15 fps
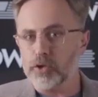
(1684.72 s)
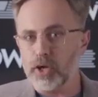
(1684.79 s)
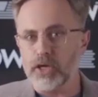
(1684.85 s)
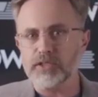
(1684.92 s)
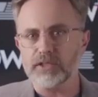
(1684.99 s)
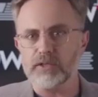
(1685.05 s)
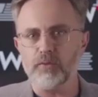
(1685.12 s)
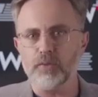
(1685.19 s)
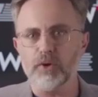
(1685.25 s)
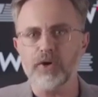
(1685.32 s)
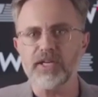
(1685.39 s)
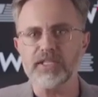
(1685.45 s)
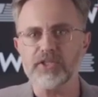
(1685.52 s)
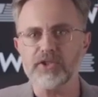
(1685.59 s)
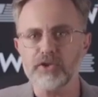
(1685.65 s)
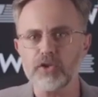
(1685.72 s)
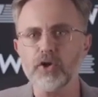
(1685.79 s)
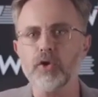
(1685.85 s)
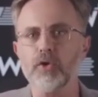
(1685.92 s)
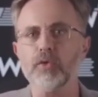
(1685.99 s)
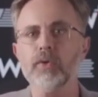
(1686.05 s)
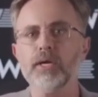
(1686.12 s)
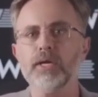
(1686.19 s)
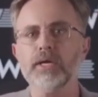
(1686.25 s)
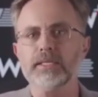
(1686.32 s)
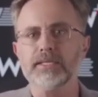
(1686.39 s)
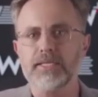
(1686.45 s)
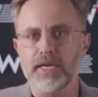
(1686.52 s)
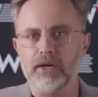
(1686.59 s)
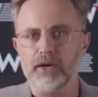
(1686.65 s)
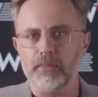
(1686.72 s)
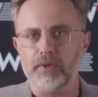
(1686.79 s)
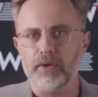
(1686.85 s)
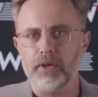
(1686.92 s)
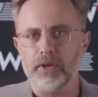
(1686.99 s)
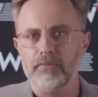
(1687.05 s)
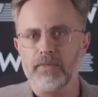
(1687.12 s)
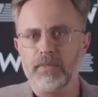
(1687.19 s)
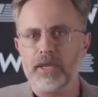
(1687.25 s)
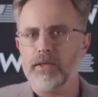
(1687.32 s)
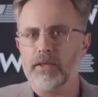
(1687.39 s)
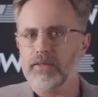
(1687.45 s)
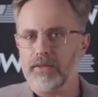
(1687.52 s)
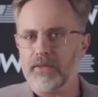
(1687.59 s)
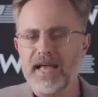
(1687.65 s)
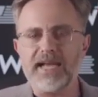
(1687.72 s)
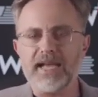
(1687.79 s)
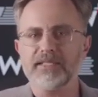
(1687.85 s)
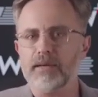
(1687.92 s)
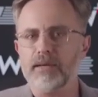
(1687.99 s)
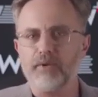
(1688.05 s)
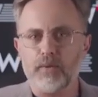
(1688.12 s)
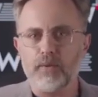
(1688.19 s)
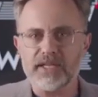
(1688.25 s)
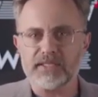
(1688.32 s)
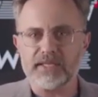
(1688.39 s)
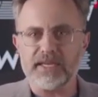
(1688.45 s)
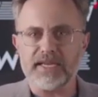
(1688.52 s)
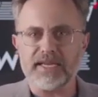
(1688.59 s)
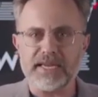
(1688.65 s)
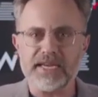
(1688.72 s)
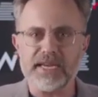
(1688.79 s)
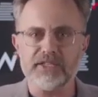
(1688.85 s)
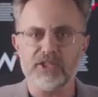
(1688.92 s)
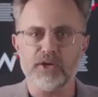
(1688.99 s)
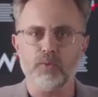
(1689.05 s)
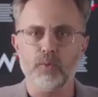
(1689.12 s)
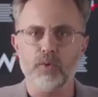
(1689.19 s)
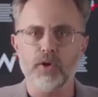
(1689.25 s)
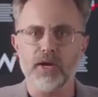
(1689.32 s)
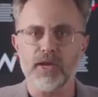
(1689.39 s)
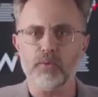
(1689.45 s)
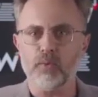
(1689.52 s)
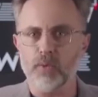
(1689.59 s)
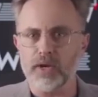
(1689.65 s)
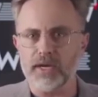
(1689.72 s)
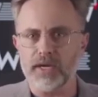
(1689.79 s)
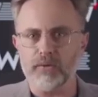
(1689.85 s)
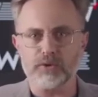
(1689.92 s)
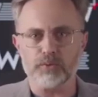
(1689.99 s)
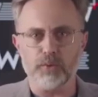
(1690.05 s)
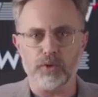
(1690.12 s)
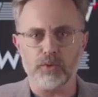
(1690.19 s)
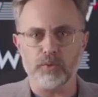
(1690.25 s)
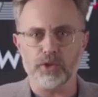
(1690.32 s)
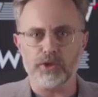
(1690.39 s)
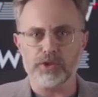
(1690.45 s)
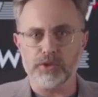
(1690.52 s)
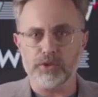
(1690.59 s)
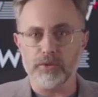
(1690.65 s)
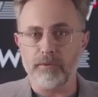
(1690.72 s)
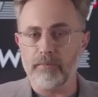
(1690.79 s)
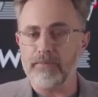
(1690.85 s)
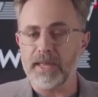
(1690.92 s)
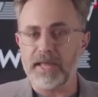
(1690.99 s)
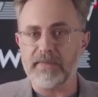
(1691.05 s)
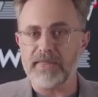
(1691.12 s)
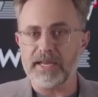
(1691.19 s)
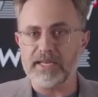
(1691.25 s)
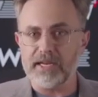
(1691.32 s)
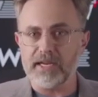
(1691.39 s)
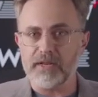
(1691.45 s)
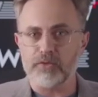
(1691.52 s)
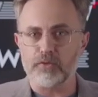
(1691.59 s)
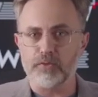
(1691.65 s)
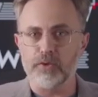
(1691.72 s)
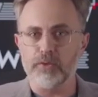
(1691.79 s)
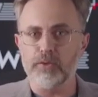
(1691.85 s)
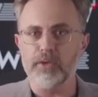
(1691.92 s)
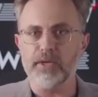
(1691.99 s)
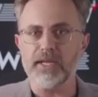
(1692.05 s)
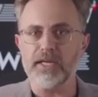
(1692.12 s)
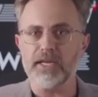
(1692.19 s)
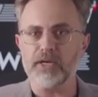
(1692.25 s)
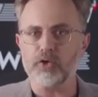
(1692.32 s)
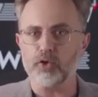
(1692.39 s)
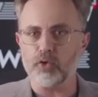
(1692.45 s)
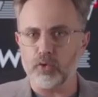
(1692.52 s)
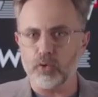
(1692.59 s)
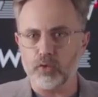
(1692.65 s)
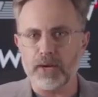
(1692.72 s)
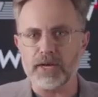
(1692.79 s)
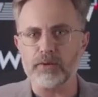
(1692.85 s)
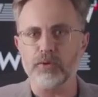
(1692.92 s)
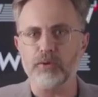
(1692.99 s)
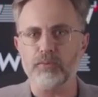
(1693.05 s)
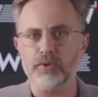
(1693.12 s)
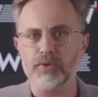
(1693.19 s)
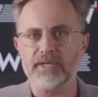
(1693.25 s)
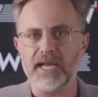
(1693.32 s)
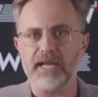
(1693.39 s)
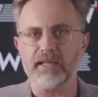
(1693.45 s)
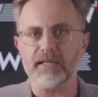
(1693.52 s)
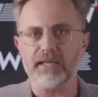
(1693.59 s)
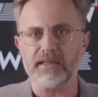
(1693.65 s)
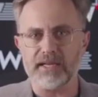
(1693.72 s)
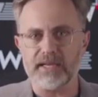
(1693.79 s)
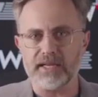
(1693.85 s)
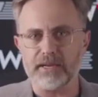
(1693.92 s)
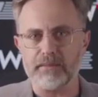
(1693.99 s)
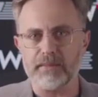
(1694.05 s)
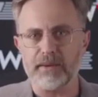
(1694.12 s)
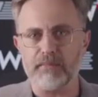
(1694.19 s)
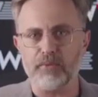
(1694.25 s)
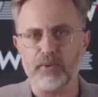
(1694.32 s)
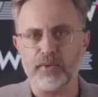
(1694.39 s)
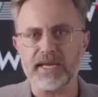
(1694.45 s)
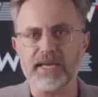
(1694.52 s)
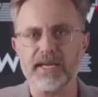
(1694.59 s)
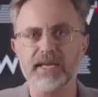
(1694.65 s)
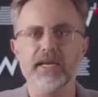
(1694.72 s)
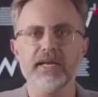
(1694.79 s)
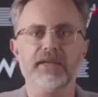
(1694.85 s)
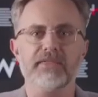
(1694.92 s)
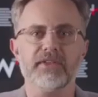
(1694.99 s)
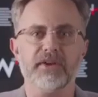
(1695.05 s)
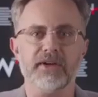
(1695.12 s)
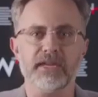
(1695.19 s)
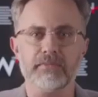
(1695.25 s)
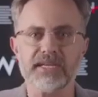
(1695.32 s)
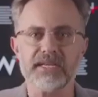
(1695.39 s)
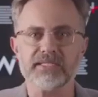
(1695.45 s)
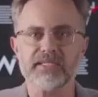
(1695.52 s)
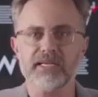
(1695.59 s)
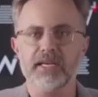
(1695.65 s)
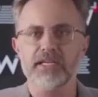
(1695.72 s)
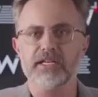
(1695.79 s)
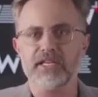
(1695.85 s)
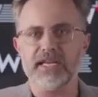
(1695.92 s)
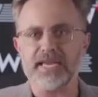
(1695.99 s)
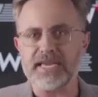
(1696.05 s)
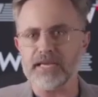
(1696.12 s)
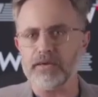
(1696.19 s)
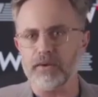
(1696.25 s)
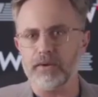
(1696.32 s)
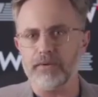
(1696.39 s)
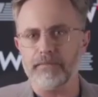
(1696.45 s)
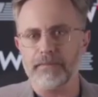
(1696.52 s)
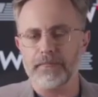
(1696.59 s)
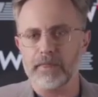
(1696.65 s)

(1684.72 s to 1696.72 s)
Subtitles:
cost of war is so terrible. The last time the West engaged in war and won it was World War II, and they did it through incredible brutality. They did it by bringing their enemies to heel.